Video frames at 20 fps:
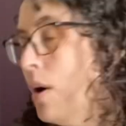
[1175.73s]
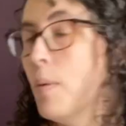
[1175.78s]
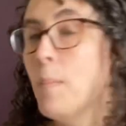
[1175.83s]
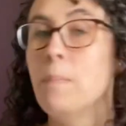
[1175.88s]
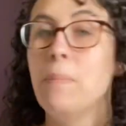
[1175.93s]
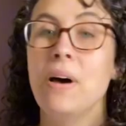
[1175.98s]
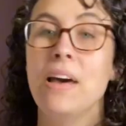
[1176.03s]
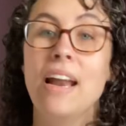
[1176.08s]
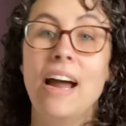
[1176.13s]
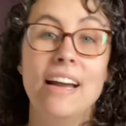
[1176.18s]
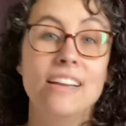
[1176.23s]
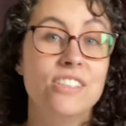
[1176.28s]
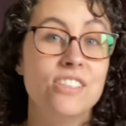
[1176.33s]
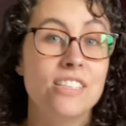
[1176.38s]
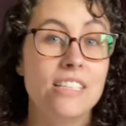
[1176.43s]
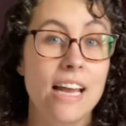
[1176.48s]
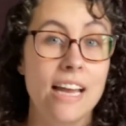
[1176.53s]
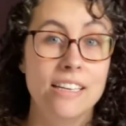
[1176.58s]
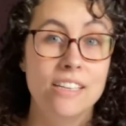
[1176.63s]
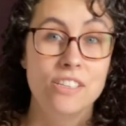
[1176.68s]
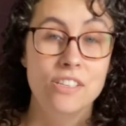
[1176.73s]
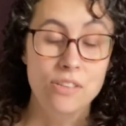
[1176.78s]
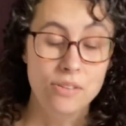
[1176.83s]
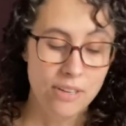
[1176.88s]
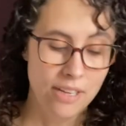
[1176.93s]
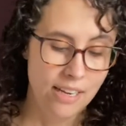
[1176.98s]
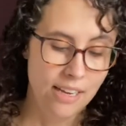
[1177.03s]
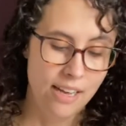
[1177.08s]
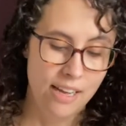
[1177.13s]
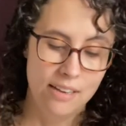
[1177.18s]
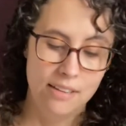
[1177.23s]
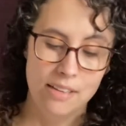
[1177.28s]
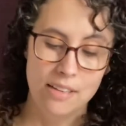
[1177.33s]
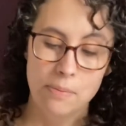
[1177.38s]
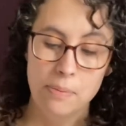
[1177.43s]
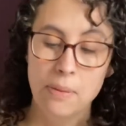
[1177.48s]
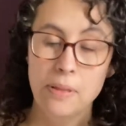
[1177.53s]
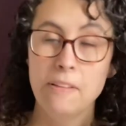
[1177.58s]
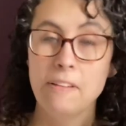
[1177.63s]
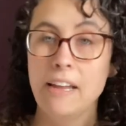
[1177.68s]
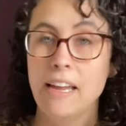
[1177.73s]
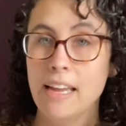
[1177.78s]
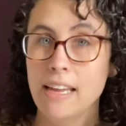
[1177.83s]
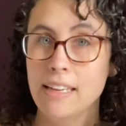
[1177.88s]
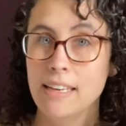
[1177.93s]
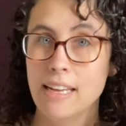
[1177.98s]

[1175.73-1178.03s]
But I just had to do it. And the plan